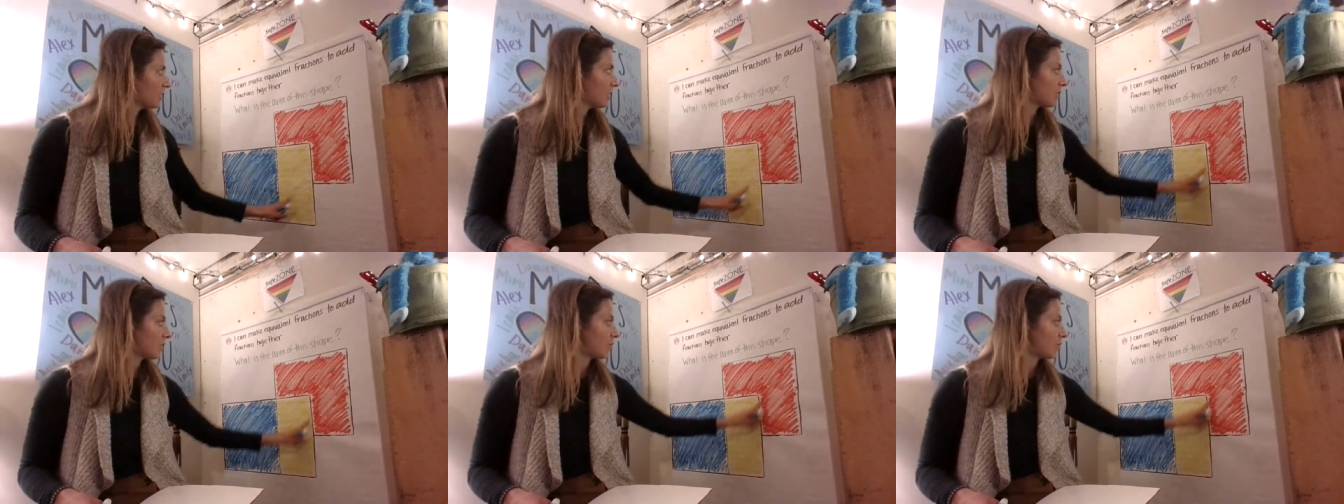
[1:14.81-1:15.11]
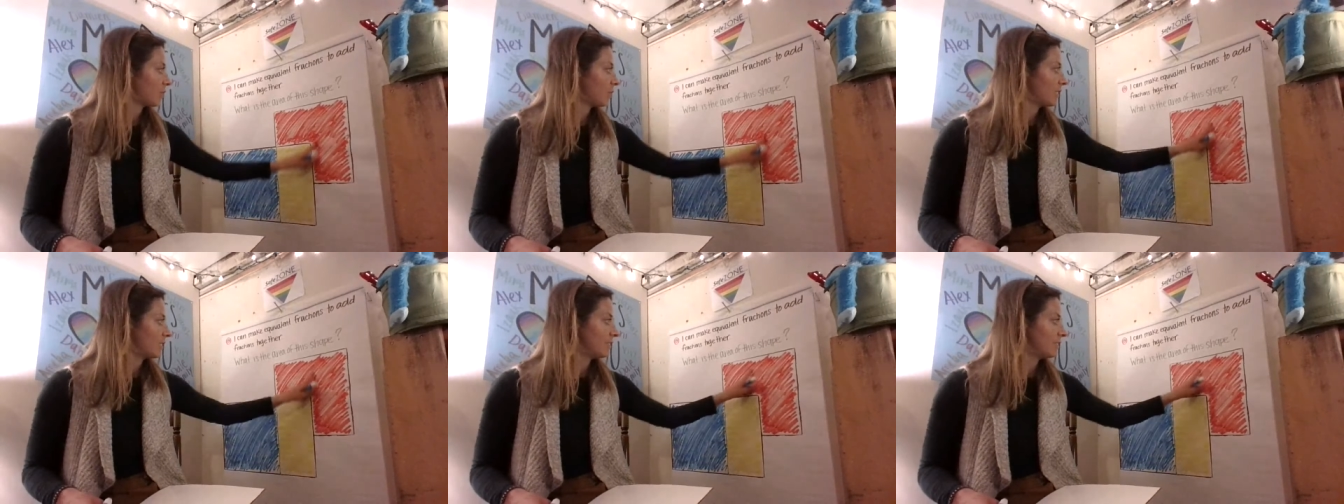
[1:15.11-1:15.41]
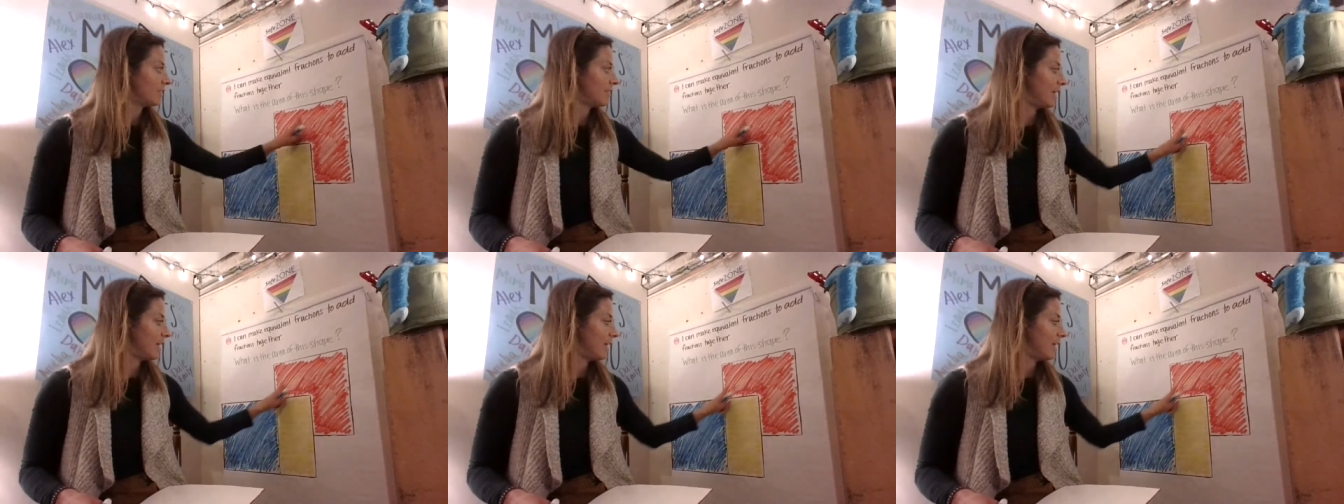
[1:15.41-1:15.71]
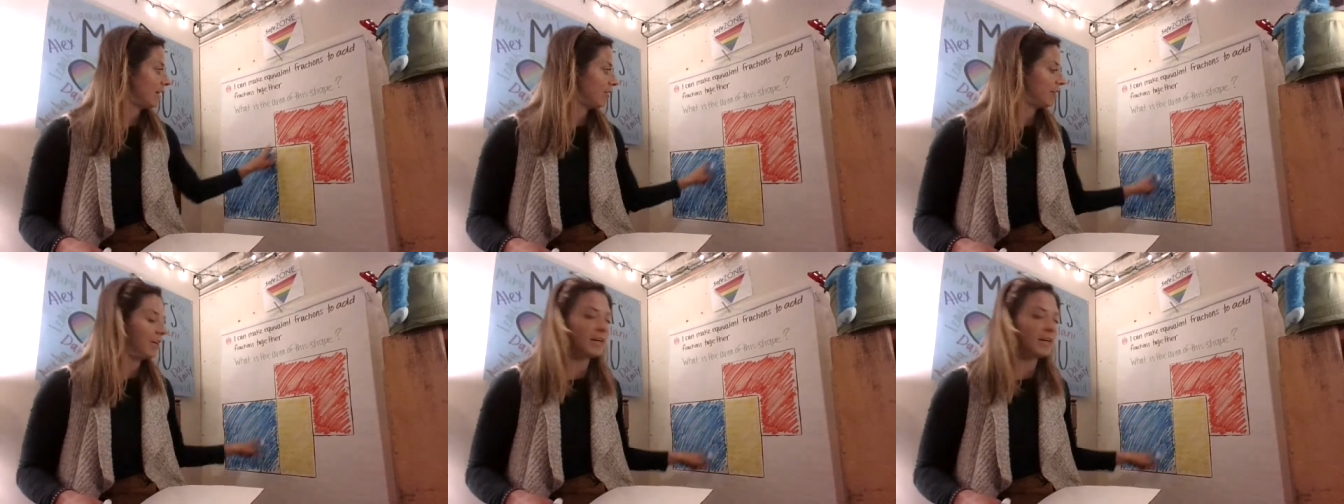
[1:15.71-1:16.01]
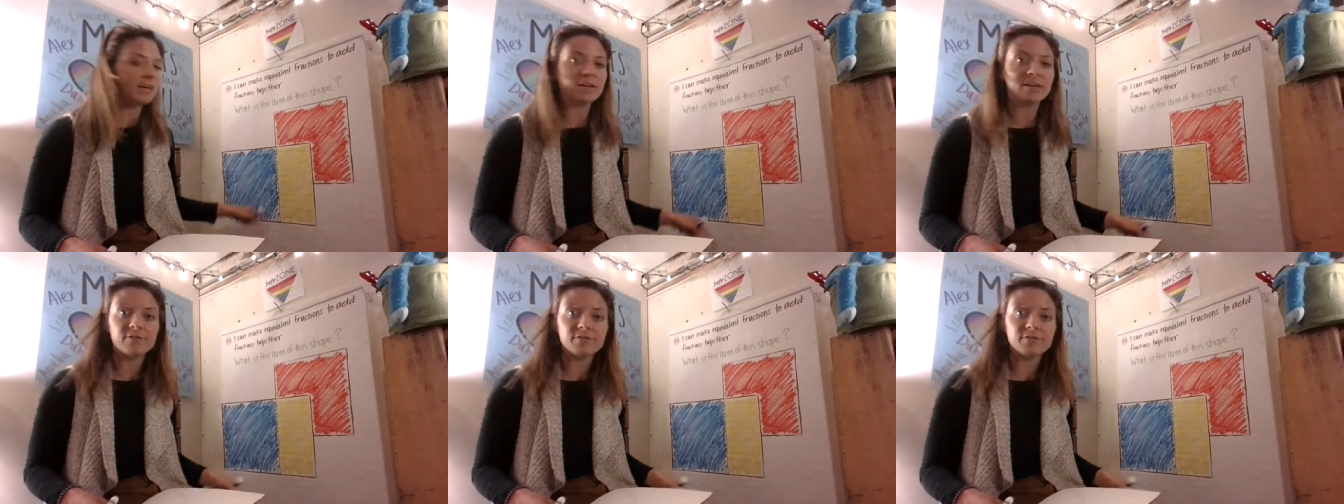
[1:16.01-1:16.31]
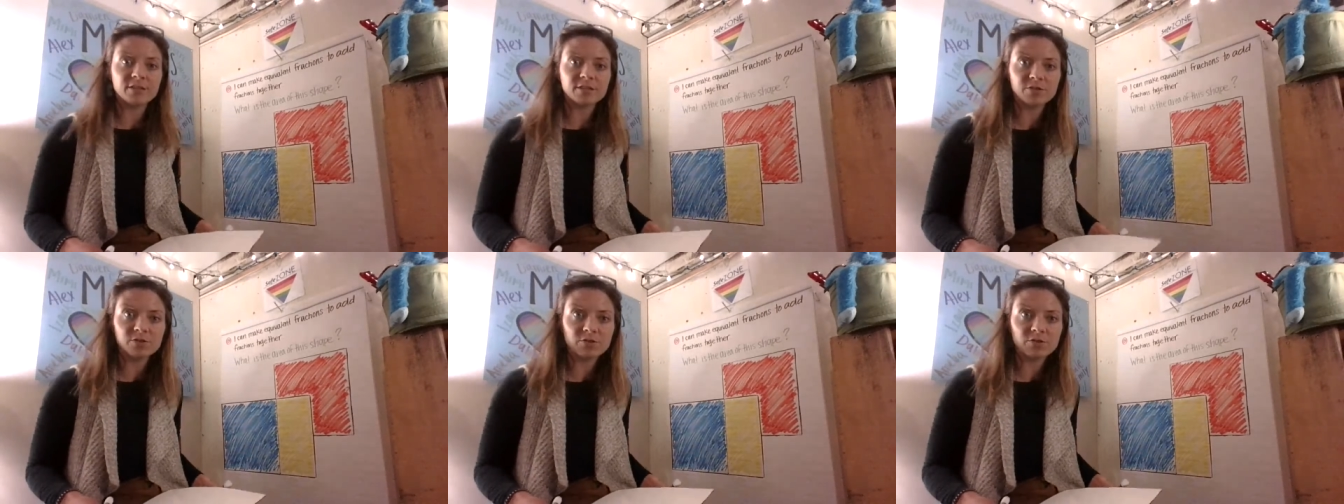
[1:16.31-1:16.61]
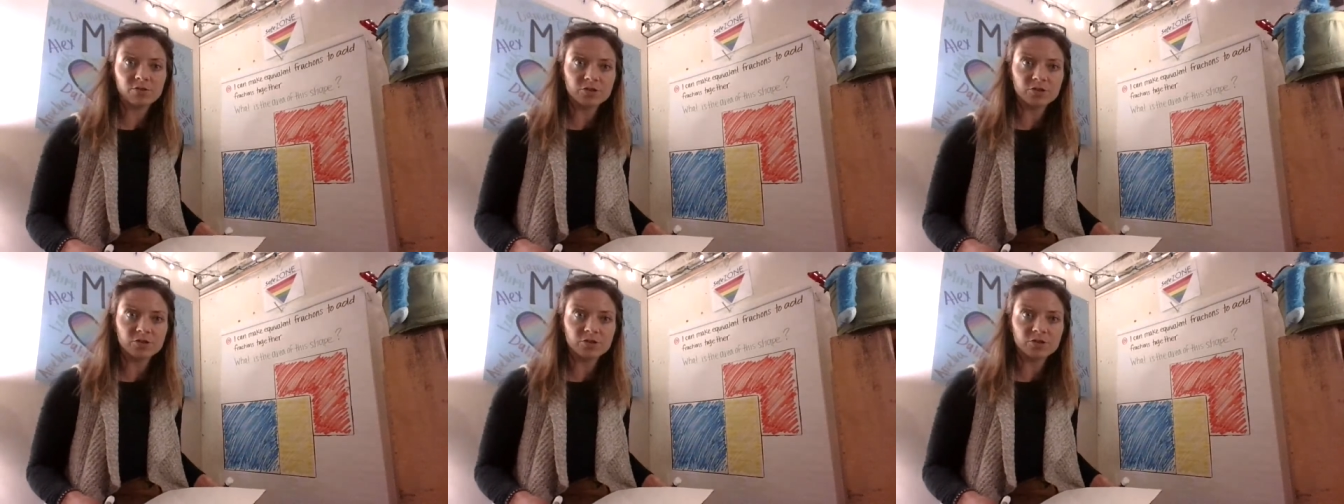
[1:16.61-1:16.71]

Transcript: or what is the area of this whole